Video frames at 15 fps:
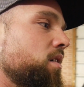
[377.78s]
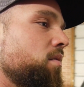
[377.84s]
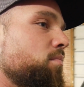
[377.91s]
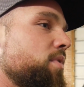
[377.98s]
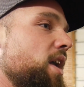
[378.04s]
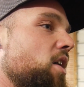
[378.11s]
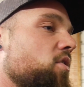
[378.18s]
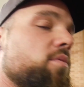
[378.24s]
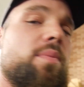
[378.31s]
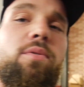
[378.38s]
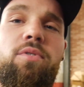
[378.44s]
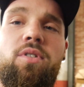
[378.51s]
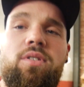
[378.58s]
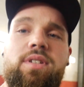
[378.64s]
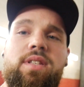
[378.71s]
But yeah, we're going to be
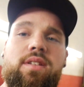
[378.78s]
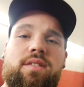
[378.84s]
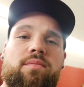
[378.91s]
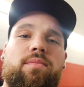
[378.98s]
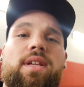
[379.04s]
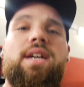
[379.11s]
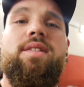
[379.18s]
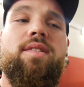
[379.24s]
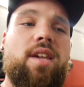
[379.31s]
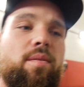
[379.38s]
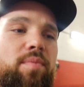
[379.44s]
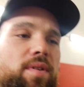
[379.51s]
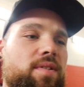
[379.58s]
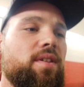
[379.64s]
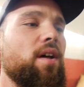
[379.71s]
rolling into some
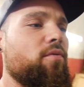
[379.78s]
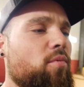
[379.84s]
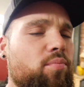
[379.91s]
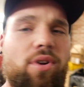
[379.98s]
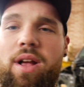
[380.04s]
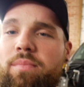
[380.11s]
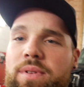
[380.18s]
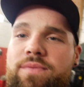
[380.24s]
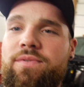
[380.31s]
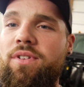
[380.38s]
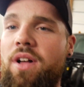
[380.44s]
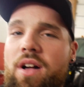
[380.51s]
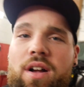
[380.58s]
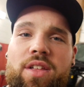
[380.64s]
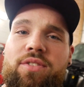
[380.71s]
landscaping stuff. We'll probably
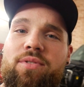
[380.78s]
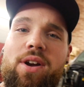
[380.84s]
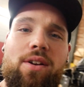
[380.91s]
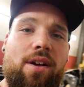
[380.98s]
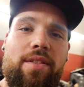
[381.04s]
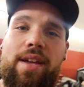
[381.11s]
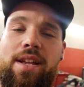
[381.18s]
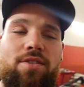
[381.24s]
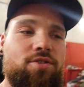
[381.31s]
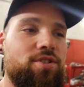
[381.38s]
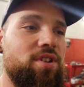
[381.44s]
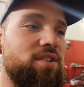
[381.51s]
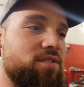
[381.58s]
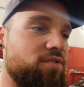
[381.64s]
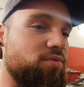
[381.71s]
vlog throughout all that
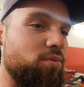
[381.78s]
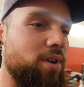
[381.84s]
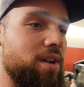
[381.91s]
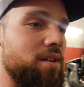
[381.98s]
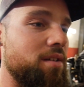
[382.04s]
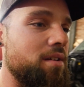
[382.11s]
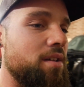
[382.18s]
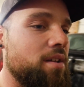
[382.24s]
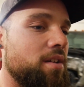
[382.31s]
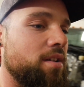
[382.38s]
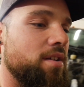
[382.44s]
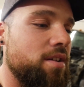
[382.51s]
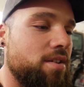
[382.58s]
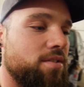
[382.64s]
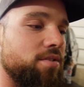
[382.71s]
shit as well.
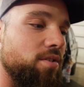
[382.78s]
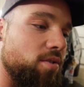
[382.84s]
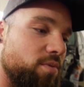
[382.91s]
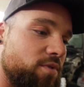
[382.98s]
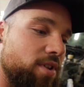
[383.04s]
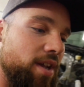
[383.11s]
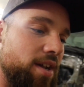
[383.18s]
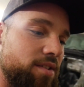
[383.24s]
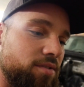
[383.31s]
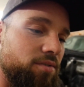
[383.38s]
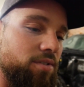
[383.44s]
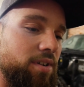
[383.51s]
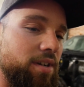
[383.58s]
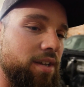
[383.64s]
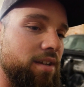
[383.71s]
So if you guys
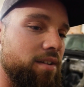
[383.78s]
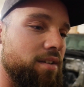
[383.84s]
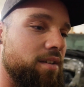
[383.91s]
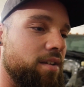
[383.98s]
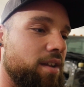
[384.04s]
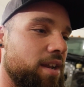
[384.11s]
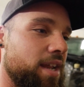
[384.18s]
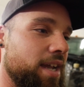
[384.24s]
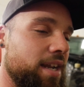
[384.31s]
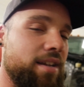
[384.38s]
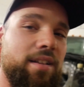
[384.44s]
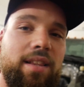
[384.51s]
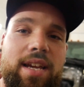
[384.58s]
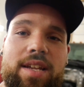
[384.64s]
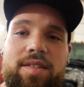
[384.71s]
are any kind
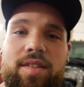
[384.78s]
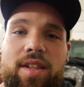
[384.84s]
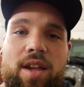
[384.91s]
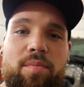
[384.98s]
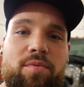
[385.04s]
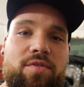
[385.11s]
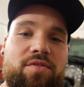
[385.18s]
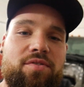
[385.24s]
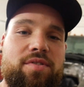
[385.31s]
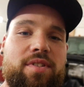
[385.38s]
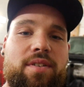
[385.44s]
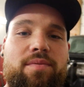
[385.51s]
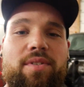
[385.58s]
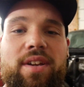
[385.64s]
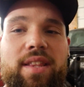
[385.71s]
of landscapers or
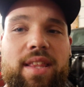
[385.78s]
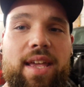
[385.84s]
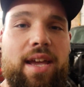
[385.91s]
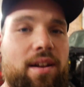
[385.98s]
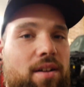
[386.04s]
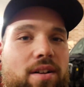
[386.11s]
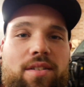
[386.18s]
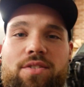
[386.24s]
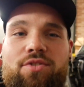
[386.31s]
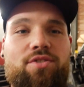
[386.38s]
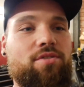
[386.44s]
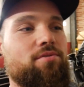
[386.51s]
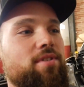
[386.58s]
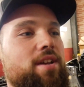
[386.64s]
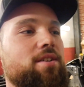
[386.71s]
stuff like that, hauling
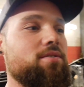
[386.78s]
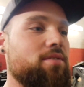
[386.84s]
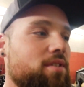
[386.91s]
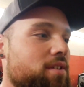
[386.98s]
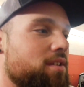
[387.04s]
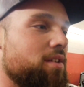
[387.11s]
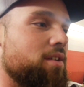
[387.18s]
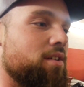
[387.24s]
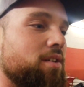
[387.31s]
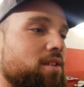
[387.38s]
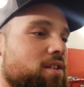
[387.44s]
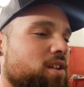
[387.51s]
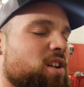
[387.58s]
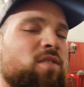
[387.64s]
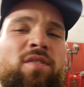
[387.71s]
shit around,
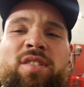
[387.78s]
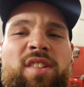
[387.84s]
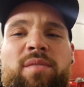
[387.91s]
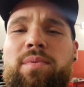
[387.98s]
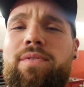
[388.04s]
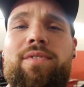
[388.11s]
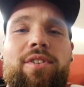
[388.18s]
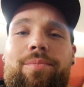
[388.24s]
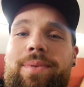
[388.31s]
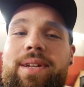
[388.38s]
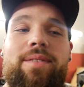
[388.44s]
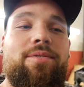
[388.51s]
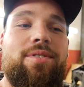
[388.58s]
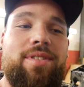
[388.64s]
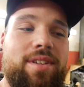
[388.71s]
we're just going to be filming
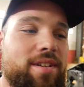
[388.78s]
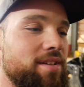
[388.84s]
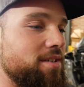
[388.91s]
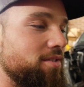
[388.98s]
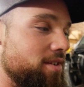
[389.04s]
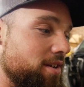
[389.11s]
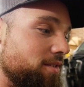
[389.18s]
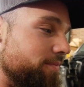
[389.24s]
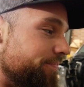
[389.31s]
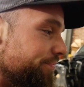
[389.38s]
everything, you know.